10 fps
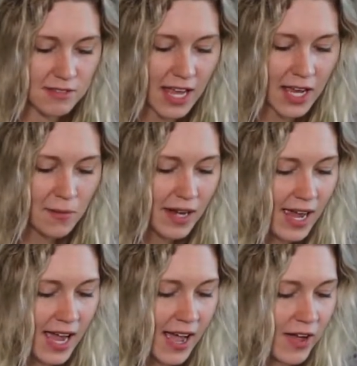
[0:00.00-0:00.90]

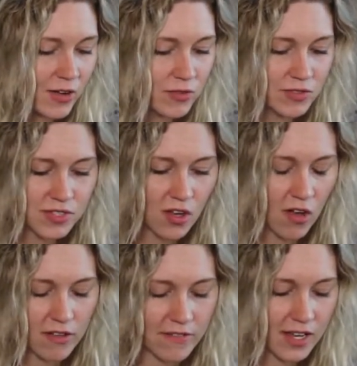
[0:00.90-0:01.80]
hand-me-downs,
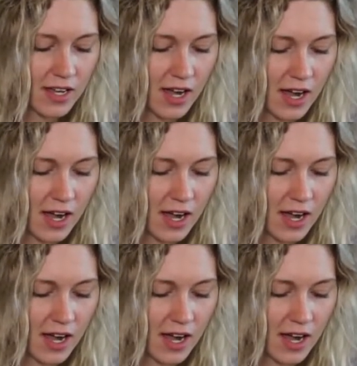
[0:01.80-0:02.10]
all of it.